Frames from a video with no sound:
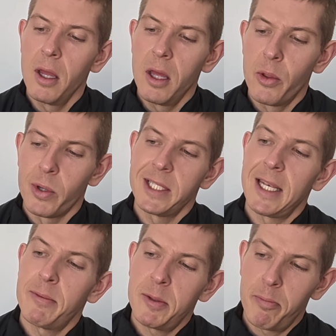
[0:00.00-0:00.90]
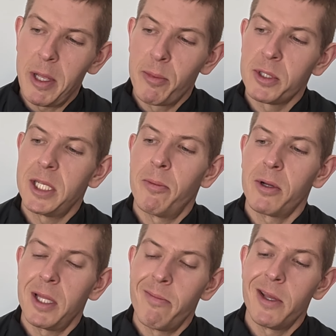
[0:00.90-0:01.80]
The ones that people
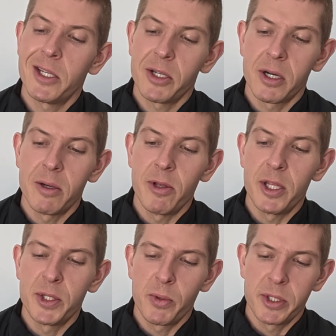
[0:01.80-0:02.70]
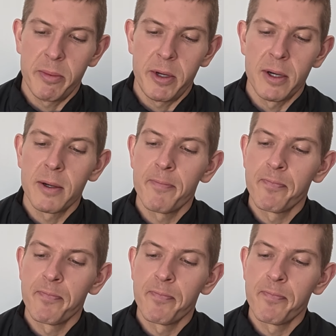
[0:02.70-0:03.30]
typically miss are going to be these ones up here.